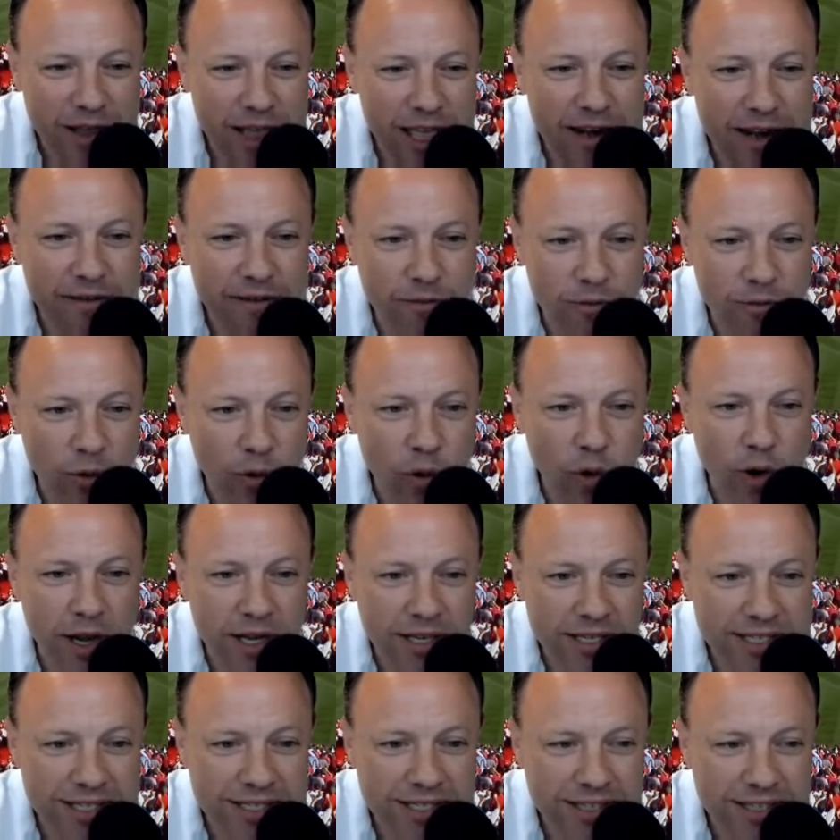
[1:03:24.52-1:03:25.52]
in a
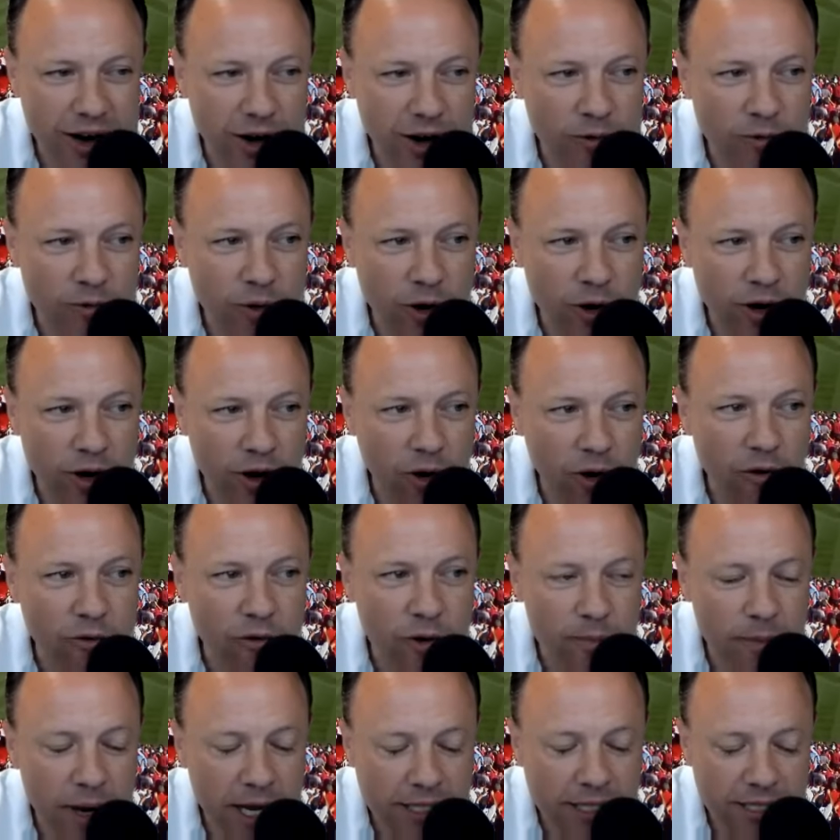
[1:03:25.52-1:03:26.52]
voice over,
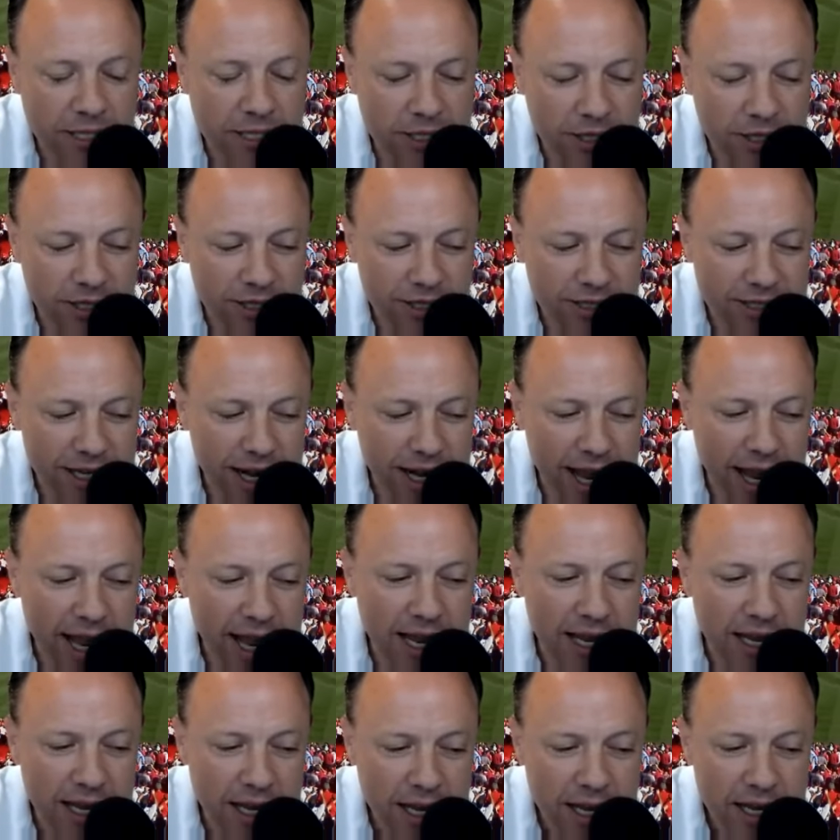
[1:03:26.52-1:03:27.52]
over Messenger, you said,
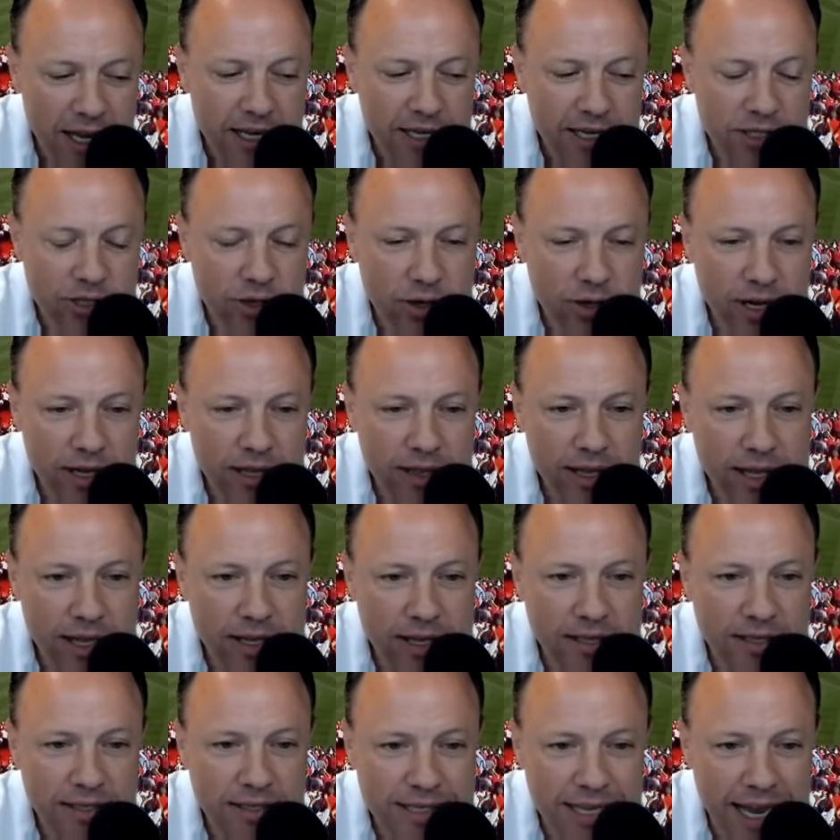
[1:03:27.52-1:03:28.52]
hey, is there
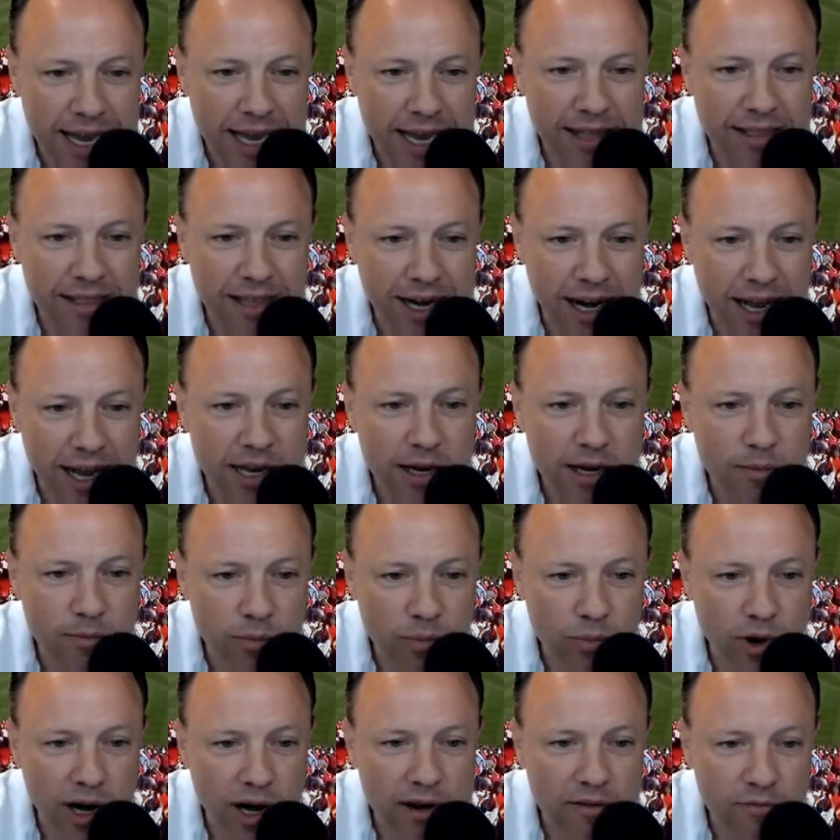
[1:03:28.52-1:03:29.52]
anything, Dan, that I
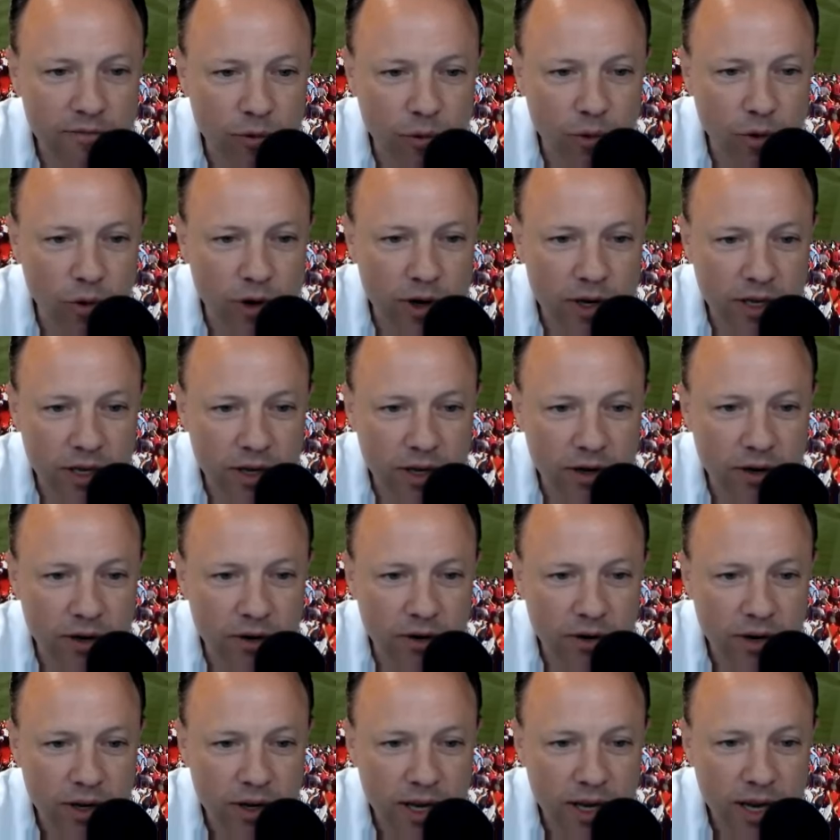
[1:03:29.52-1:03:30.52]
can pray for
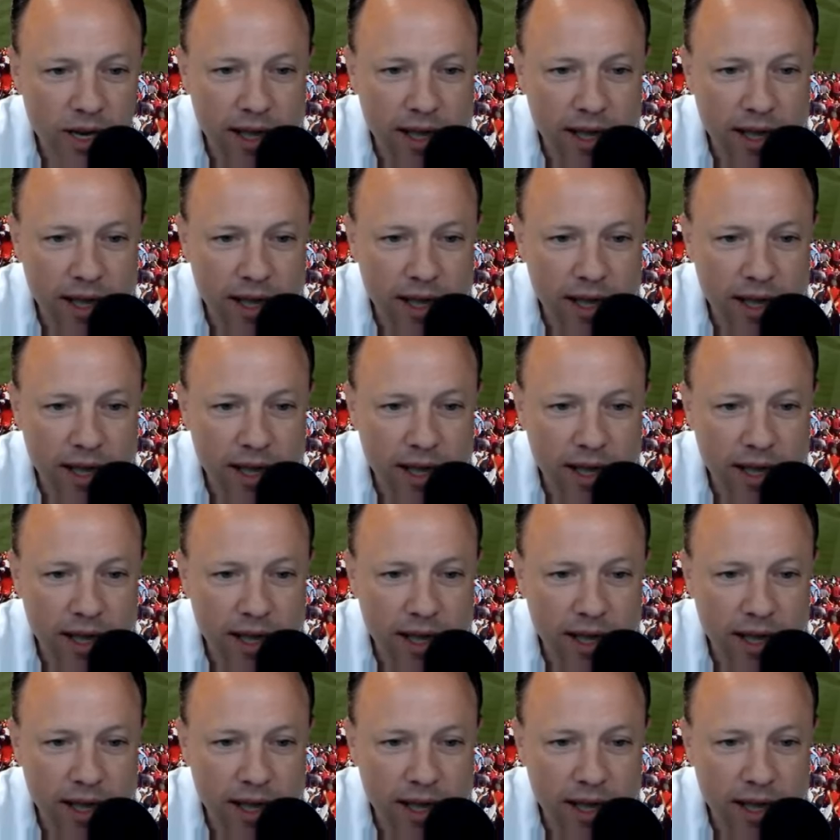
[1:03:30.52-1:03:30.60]
you?